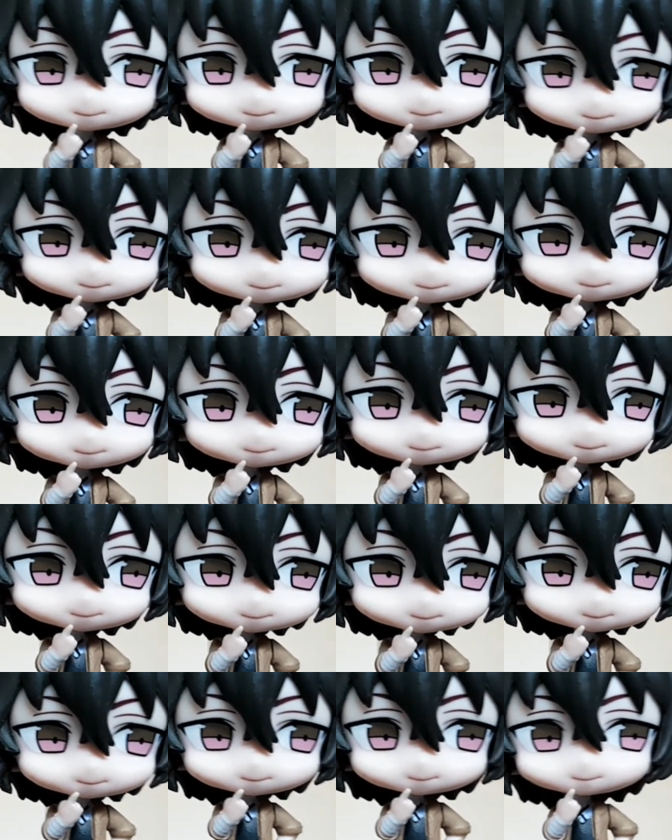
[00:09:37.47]
So they're
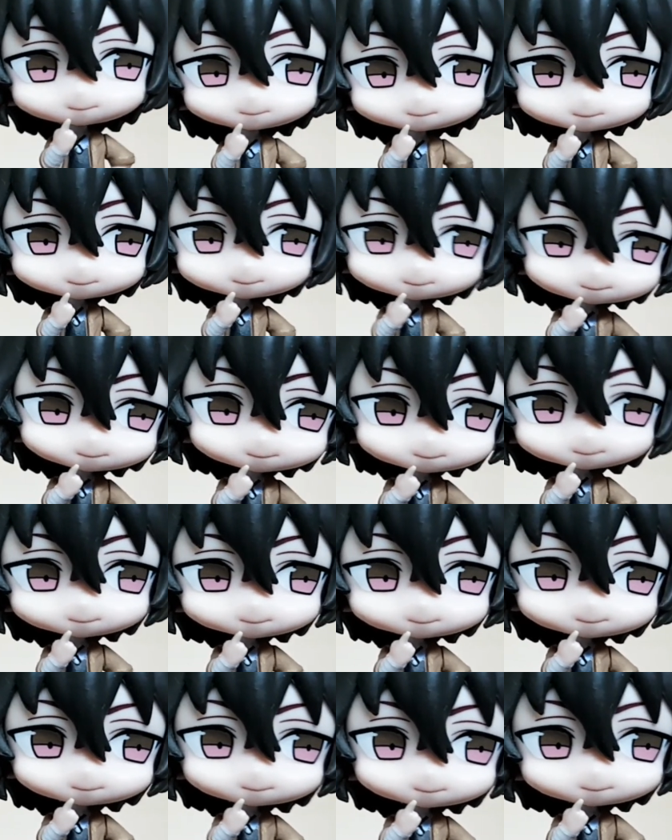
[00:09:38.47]
also releasing
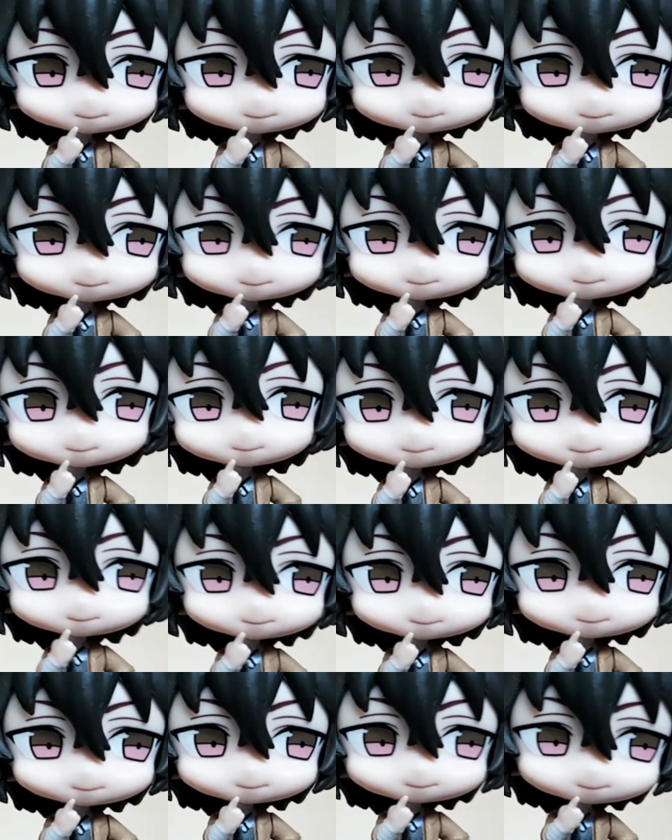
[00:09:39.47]
slowly the
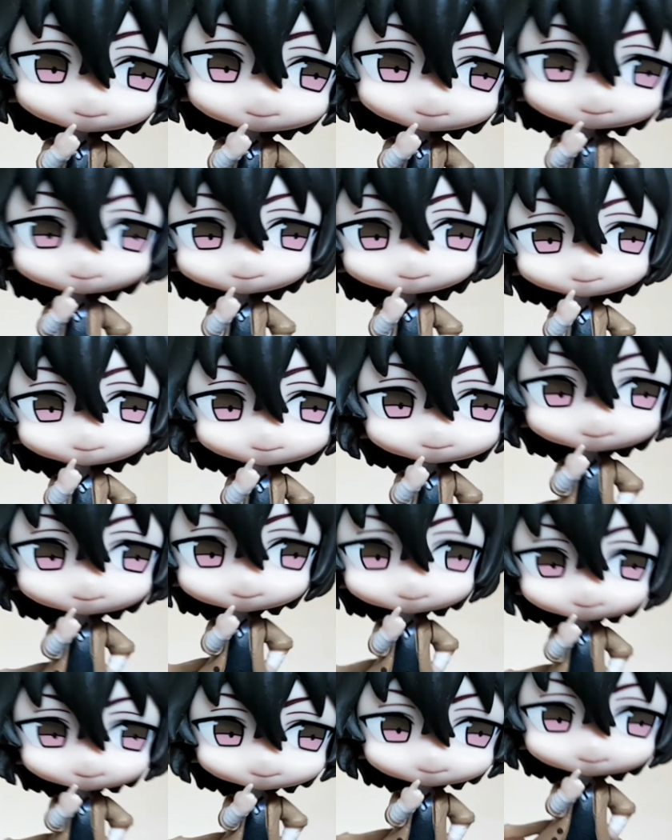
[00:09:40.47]
Kenkoi
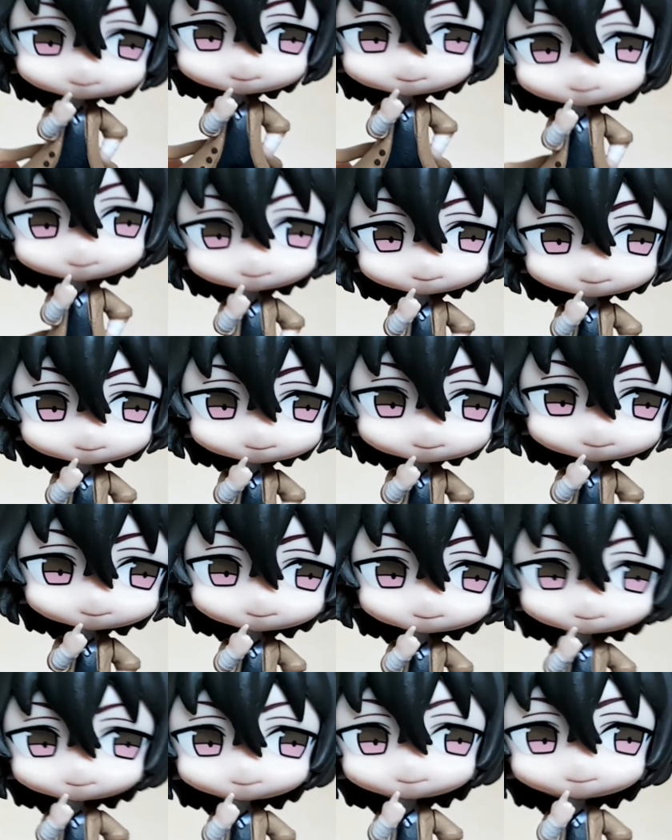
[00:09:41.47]
series,
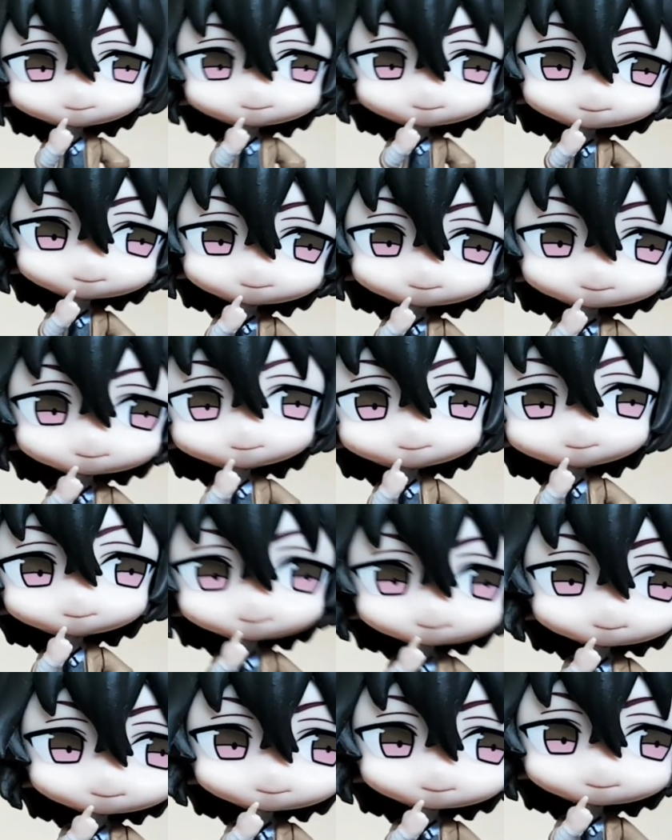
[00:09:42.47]
and they
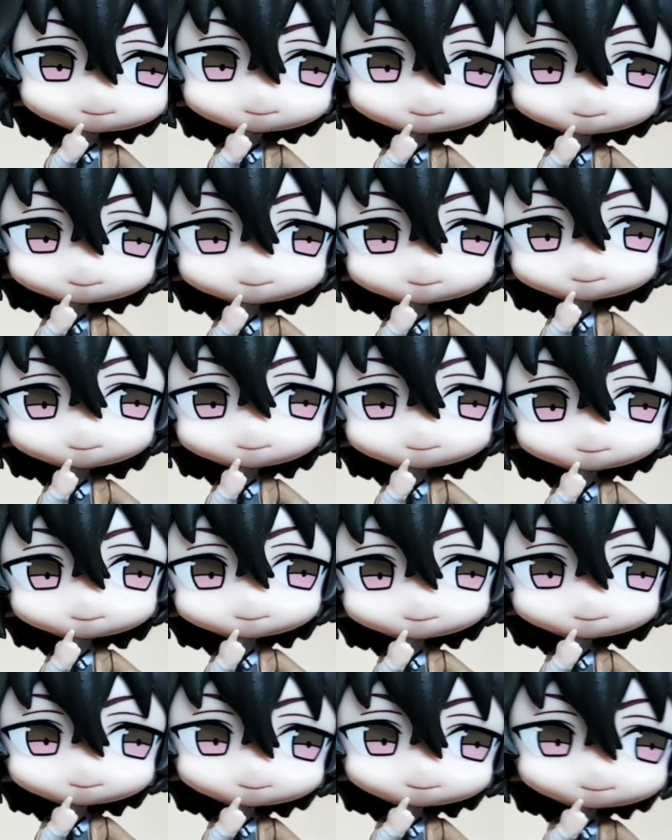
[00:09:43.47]
will be having
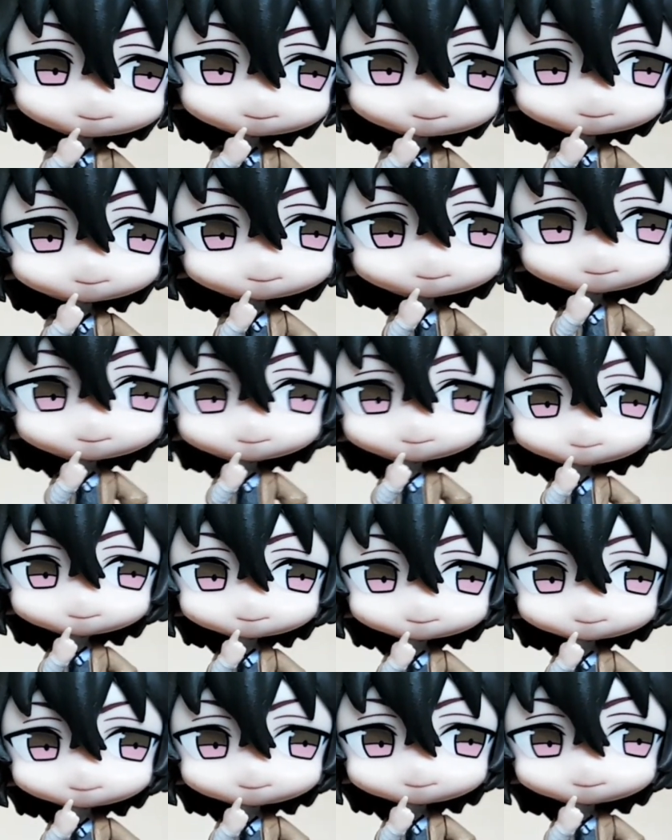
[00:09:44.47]
previews
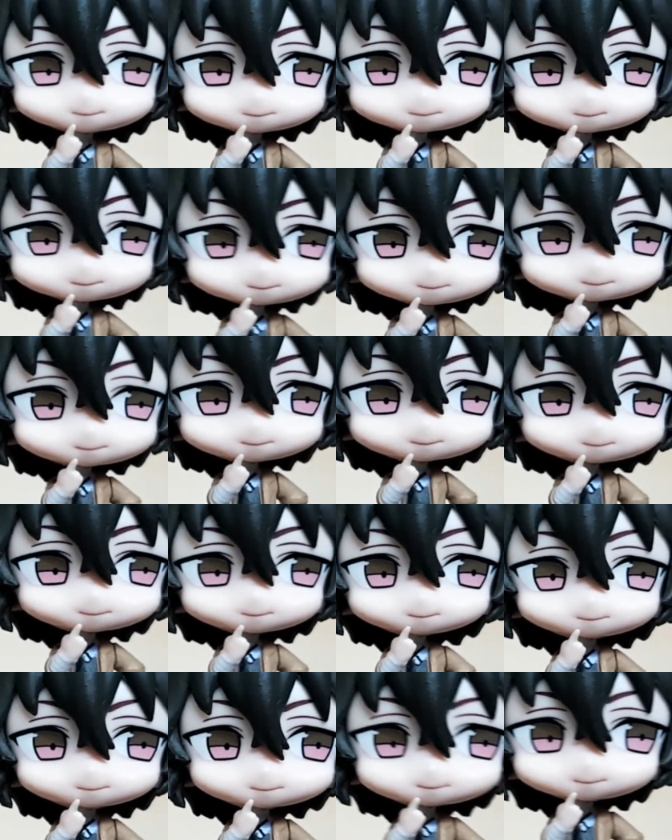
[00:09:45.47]
of
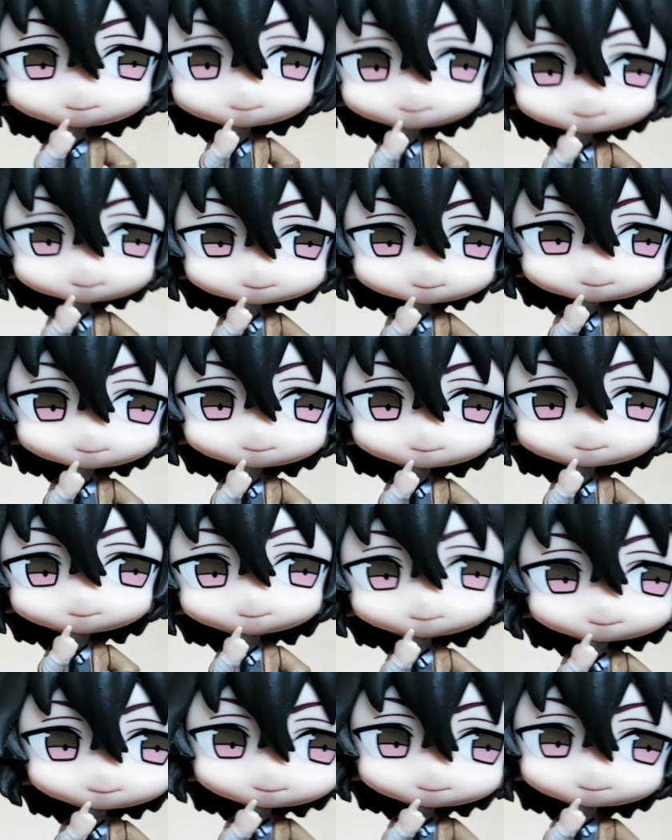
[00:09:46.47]
Sir Arnold
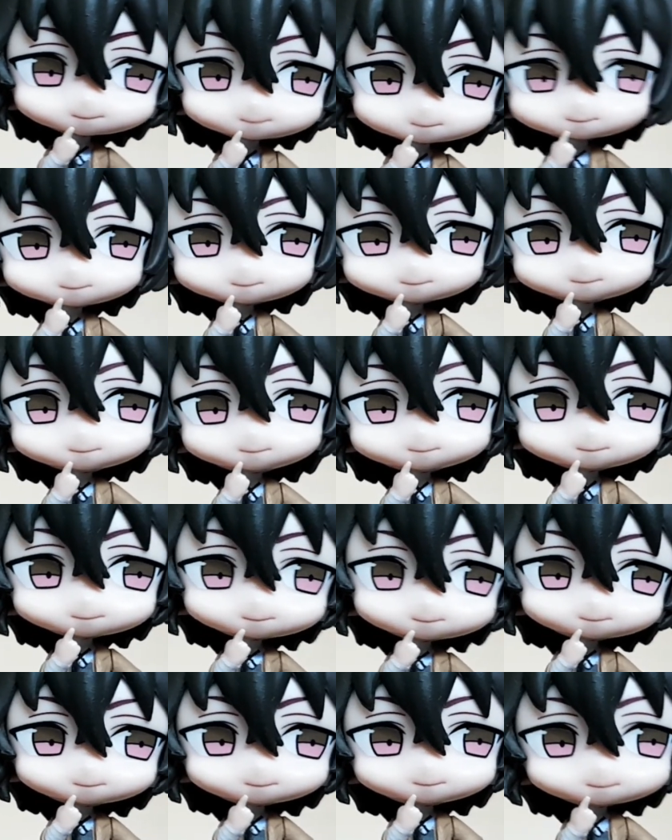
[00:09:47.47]
Ares
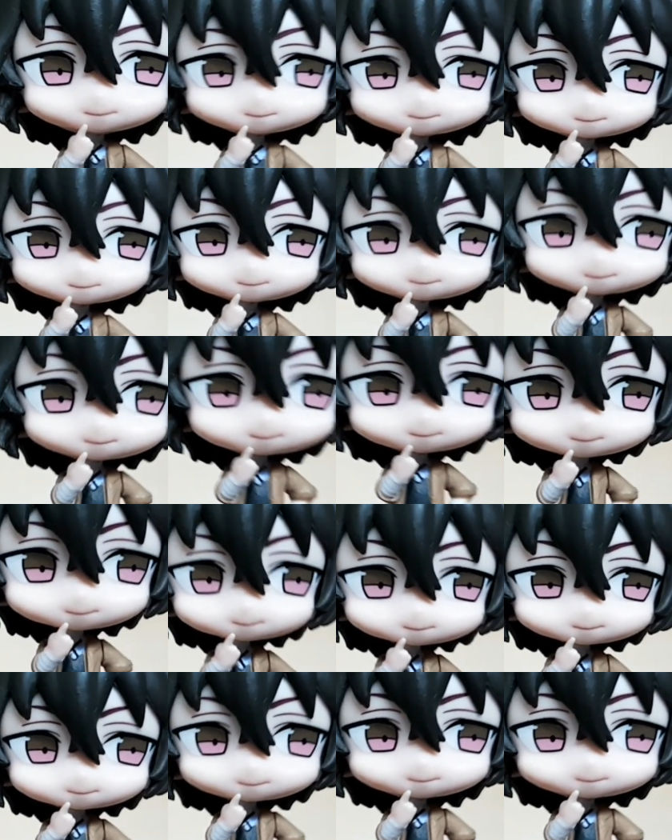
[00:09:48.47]
material. Previews, okay?